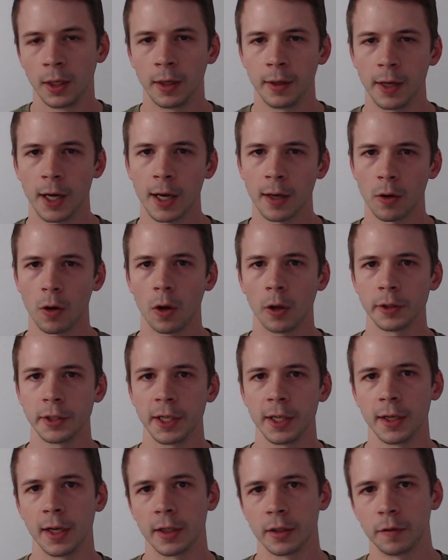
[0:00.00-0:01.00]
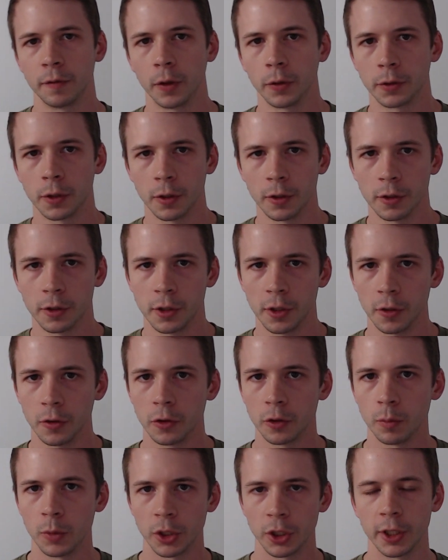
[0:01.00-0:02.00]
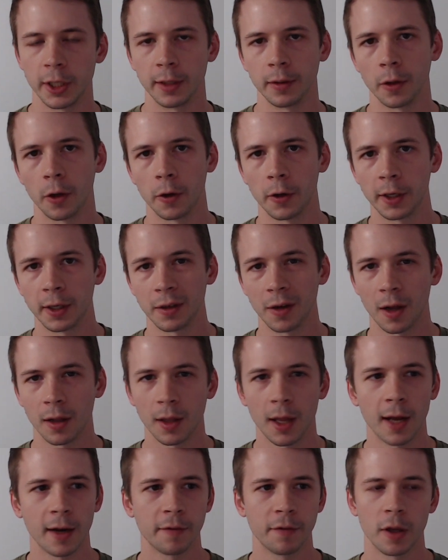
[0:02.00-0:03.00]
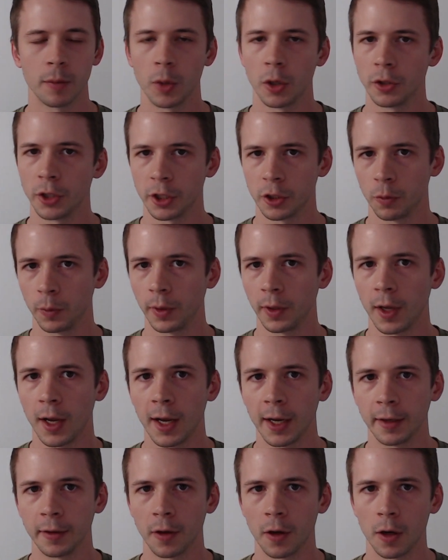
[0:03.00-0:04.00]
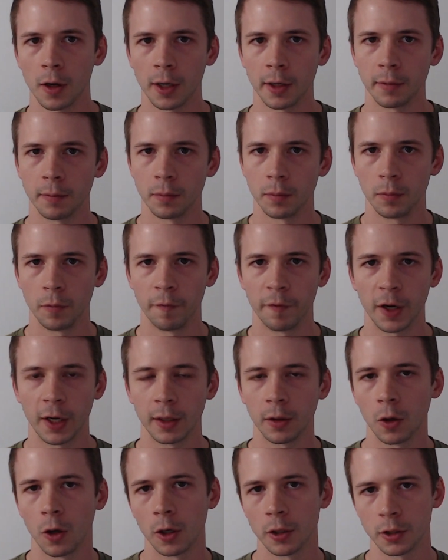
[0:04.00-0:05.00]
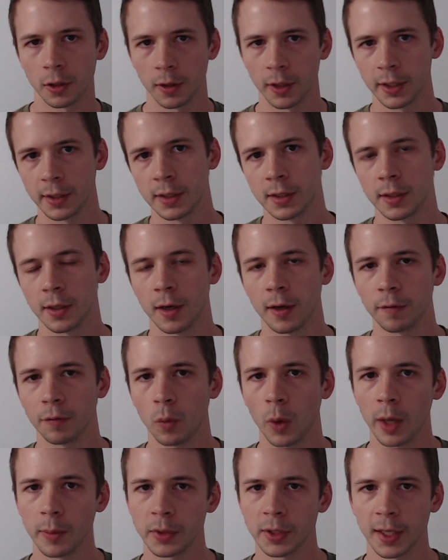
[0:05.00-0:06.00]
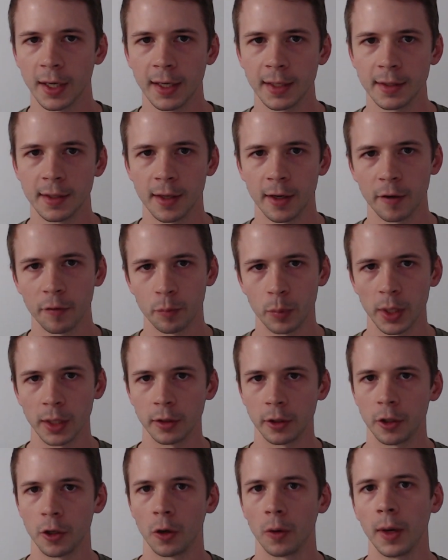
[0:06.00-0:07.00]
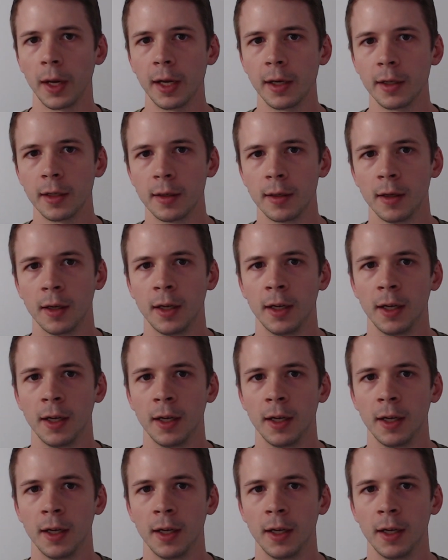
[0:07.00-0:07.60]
Not all DNS filters use machine learning. A lot of them are just relying on very large lists of websites that have been curated,